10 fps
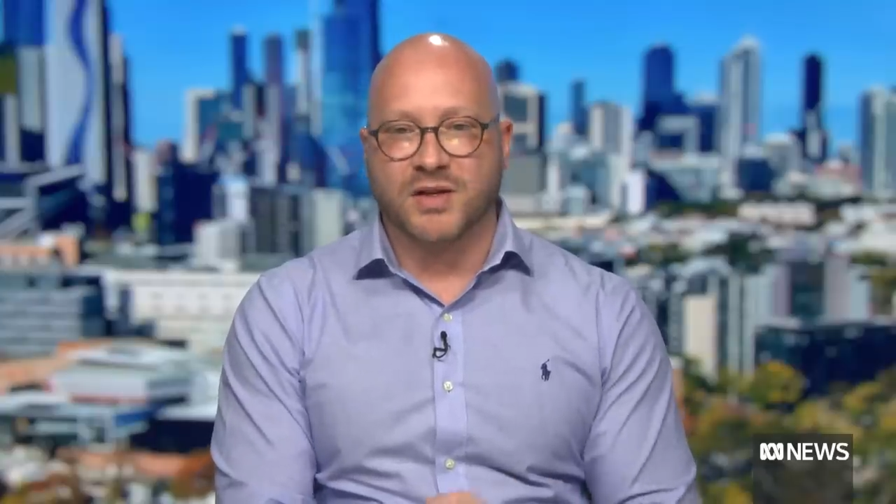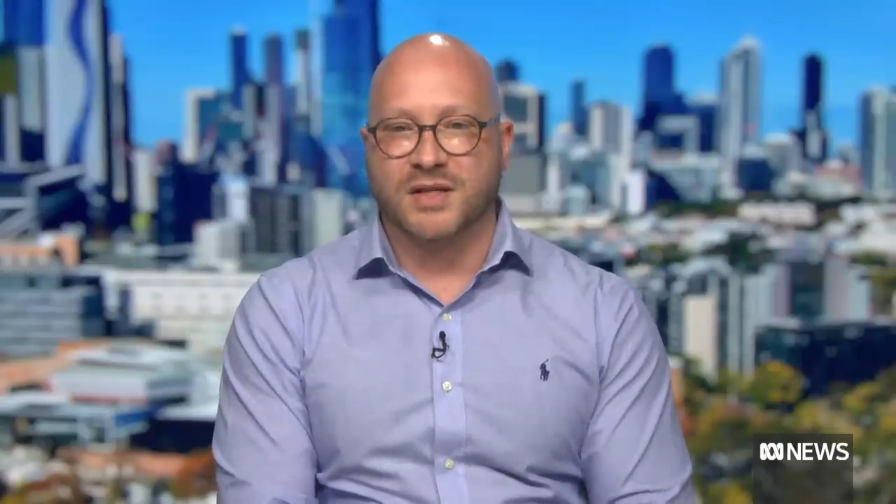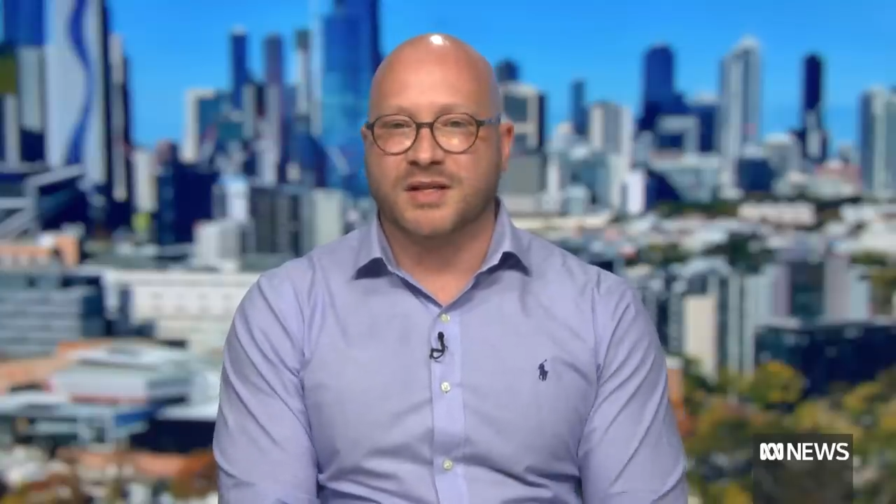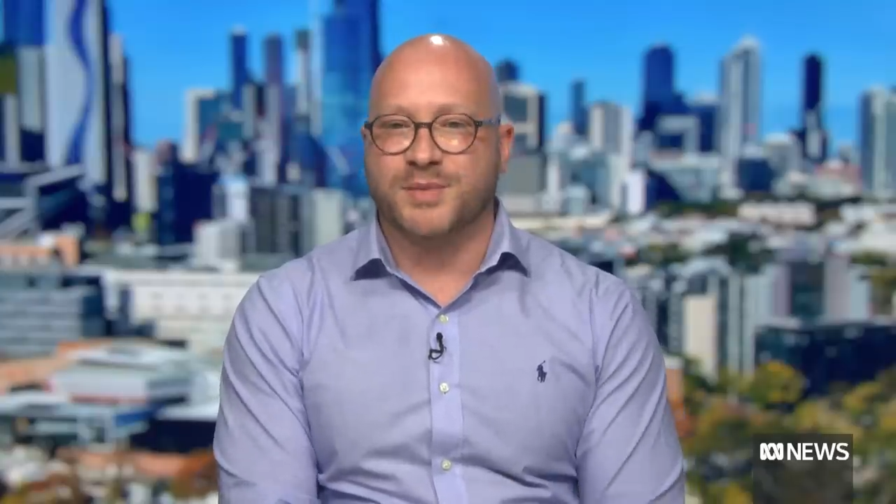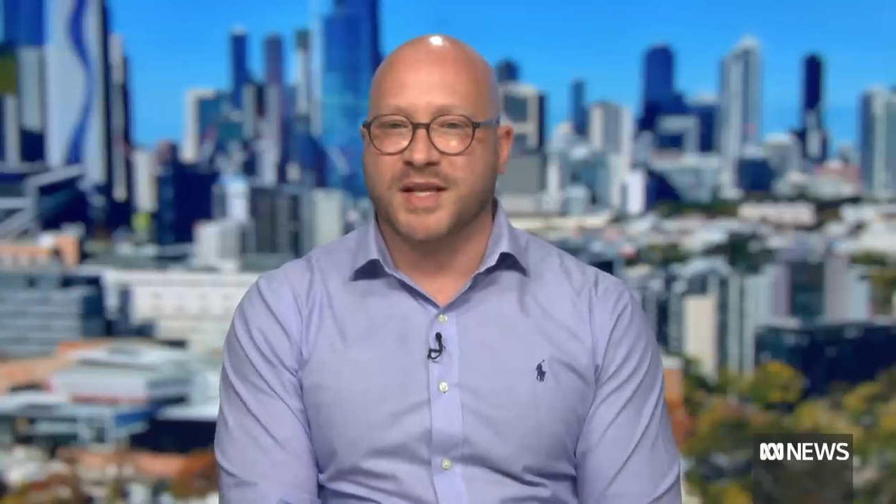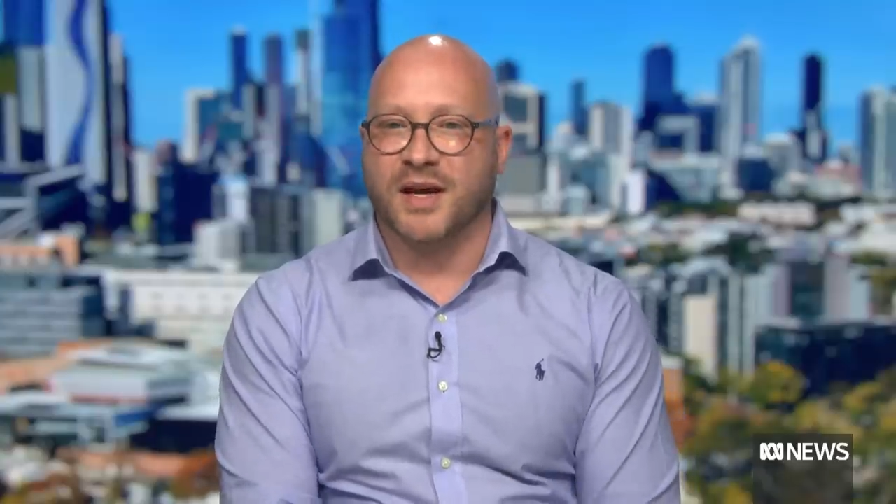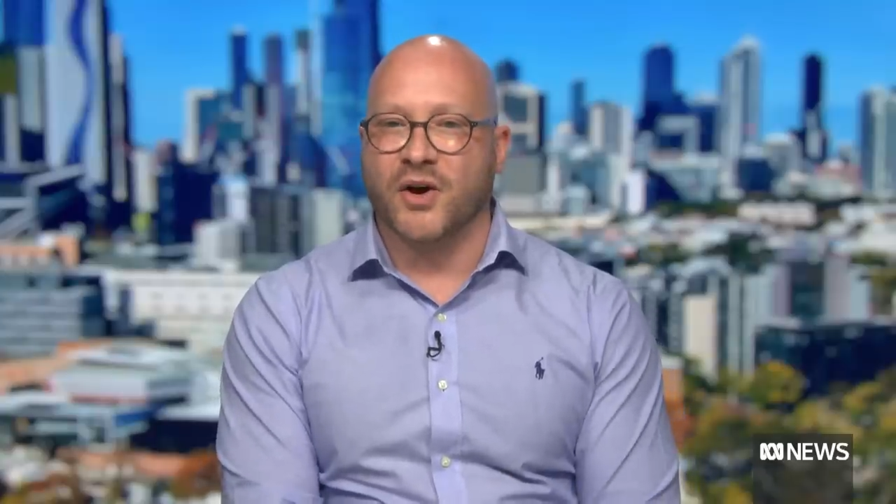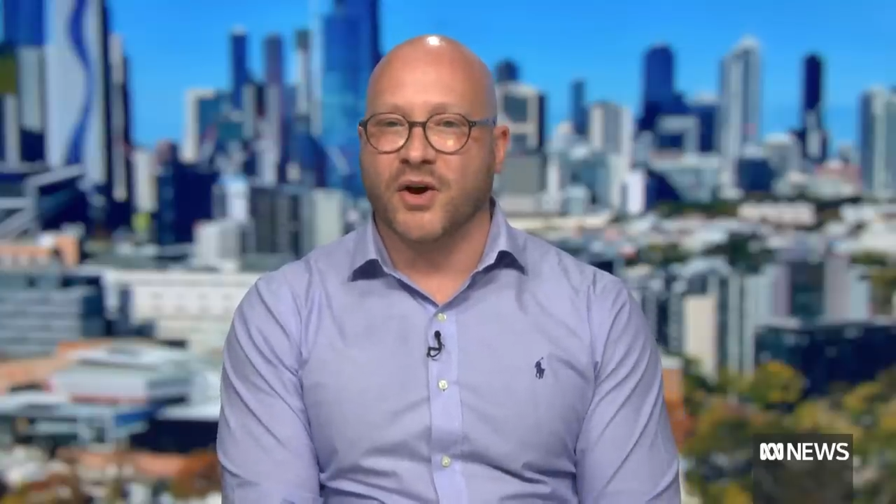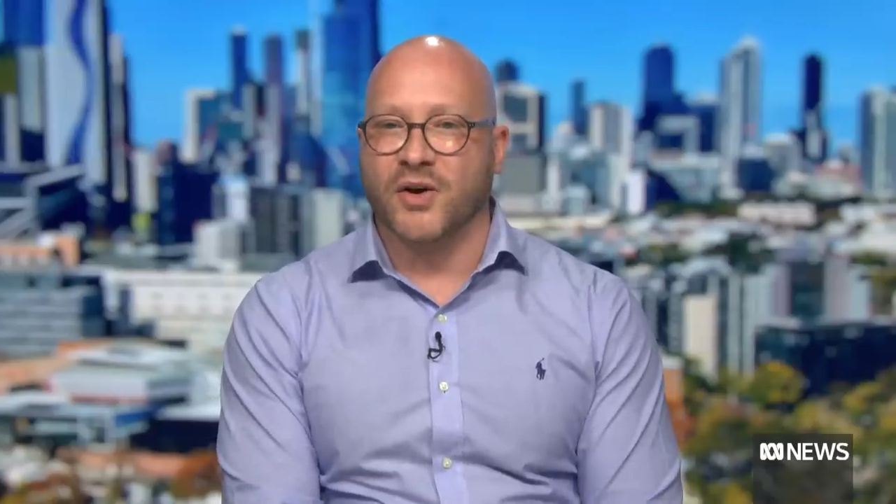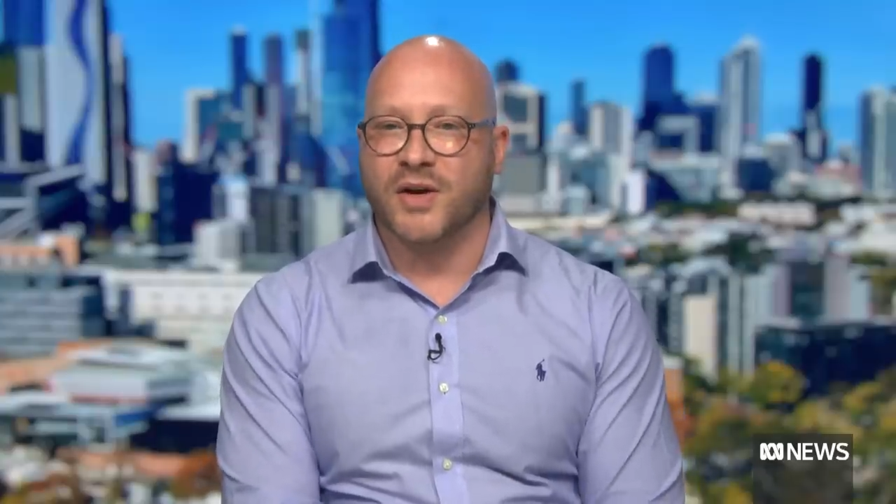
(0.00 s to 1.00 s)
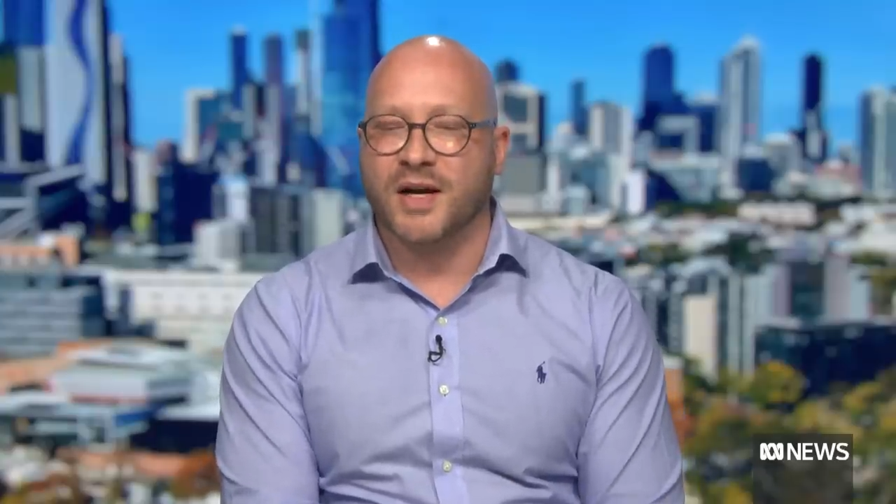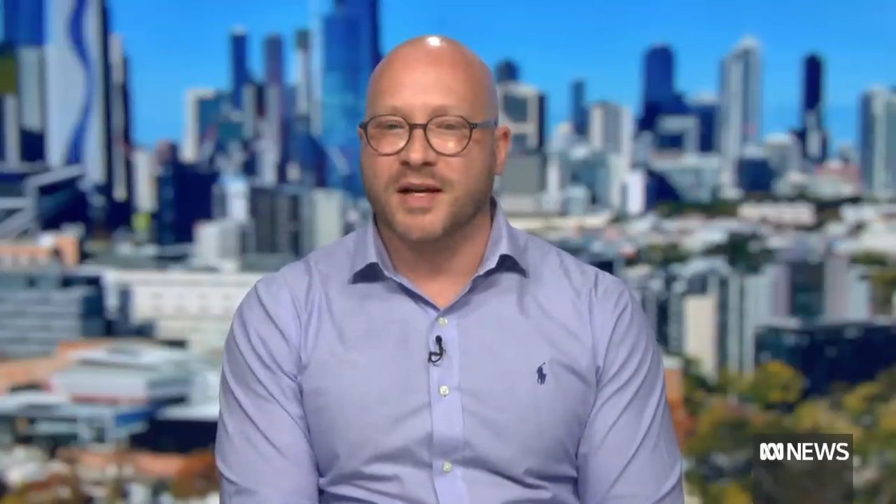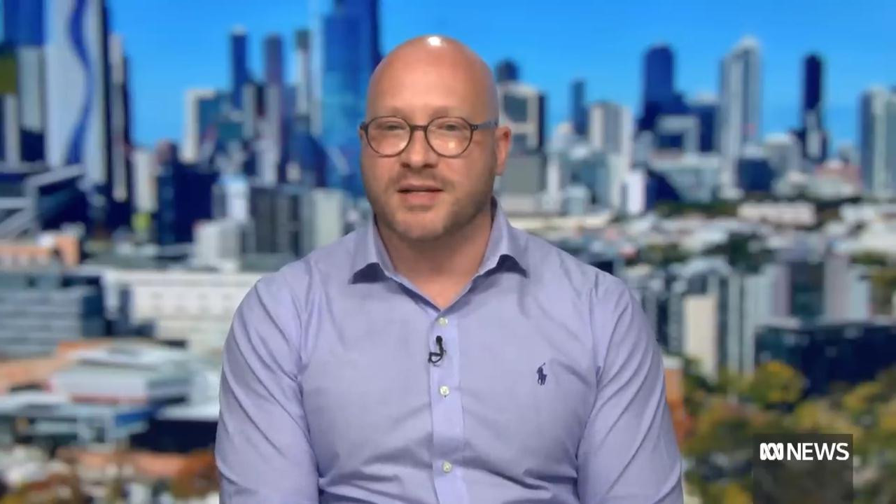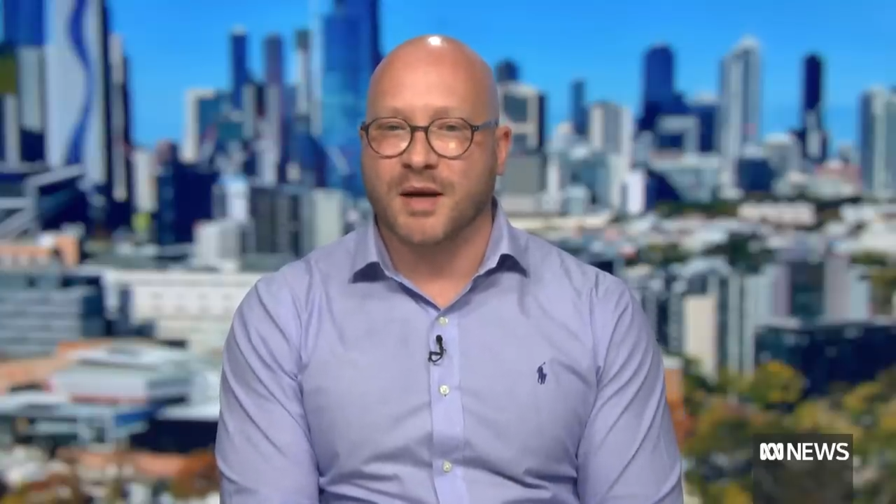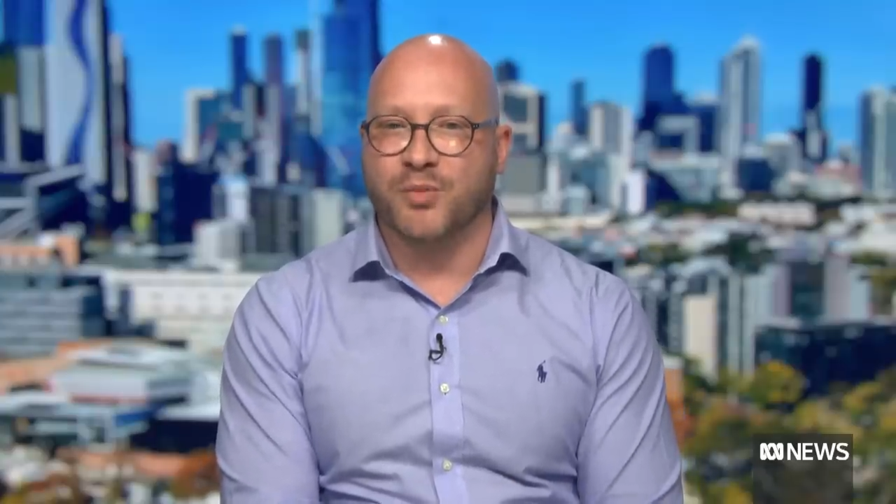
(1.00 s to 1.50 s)
Justice Besanko
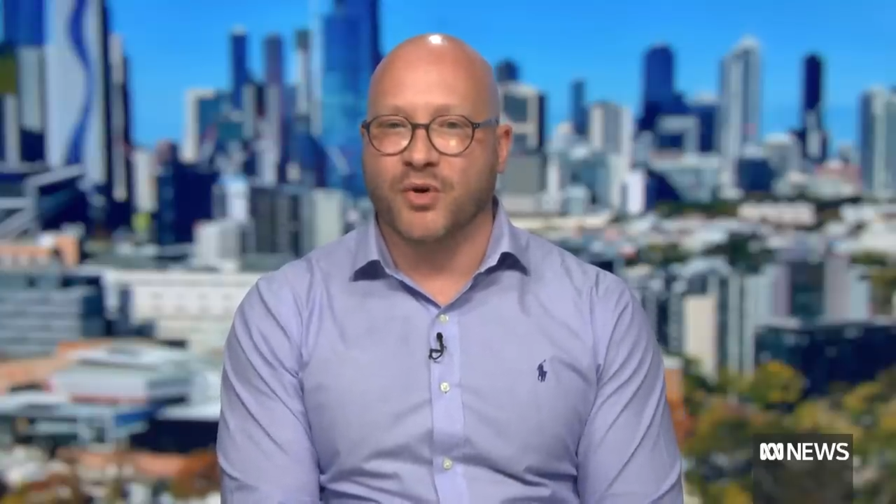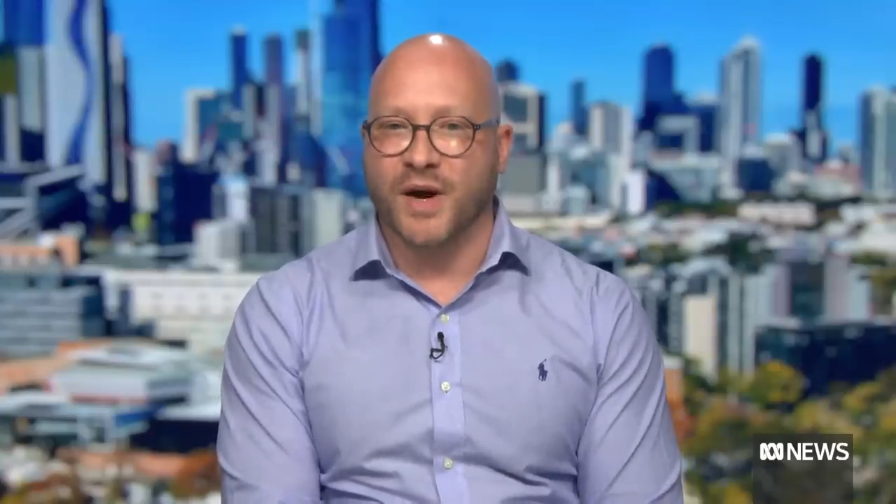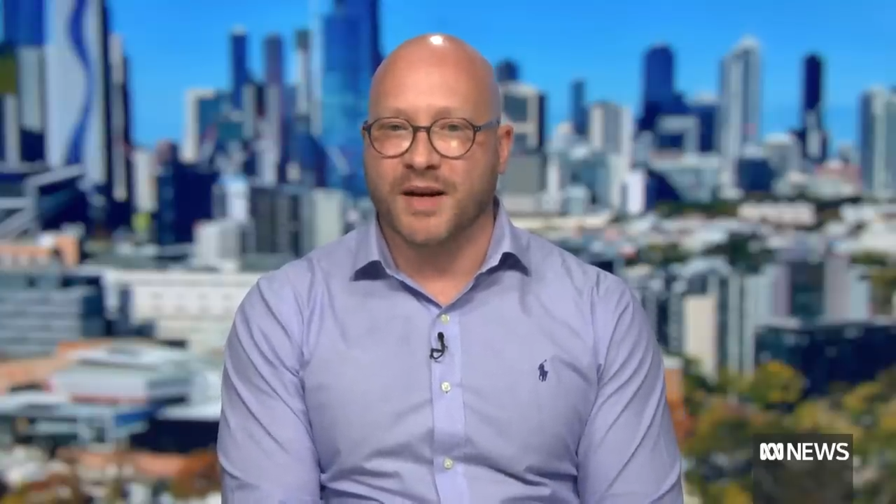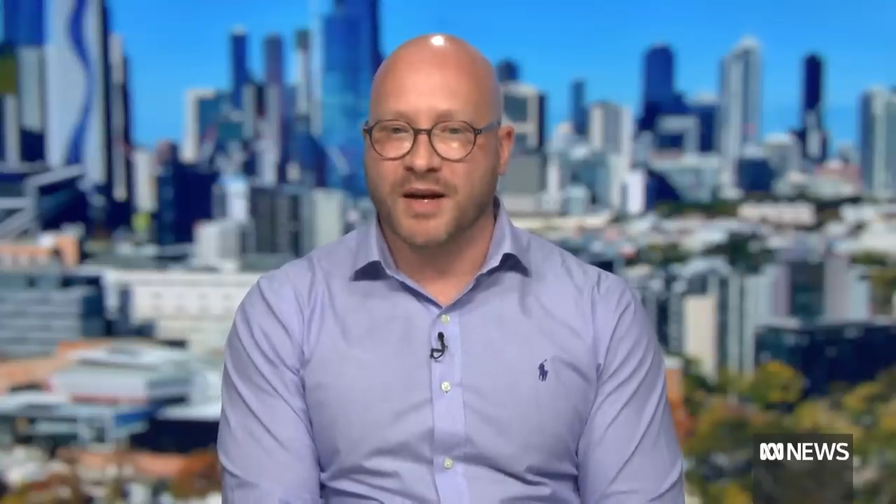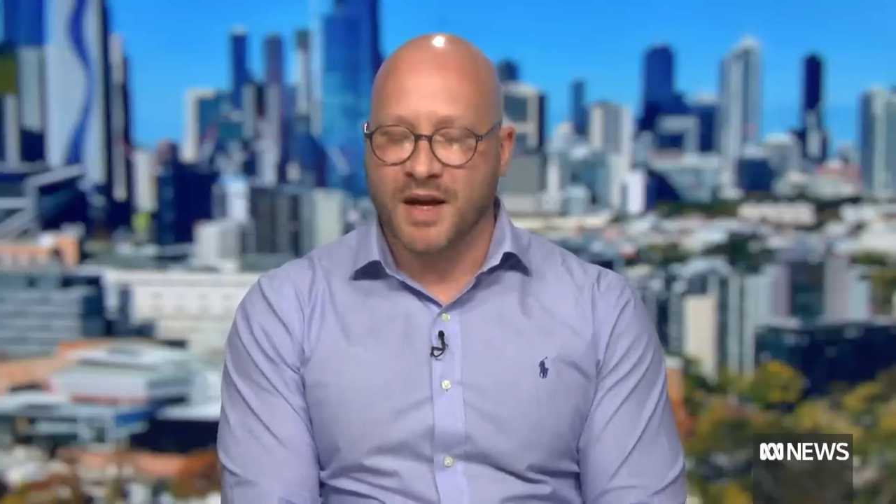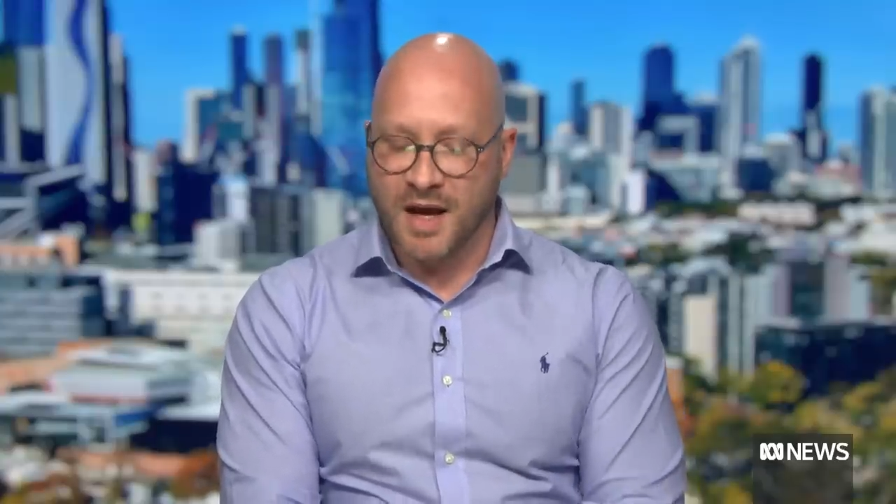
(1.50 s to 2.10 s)
at some point.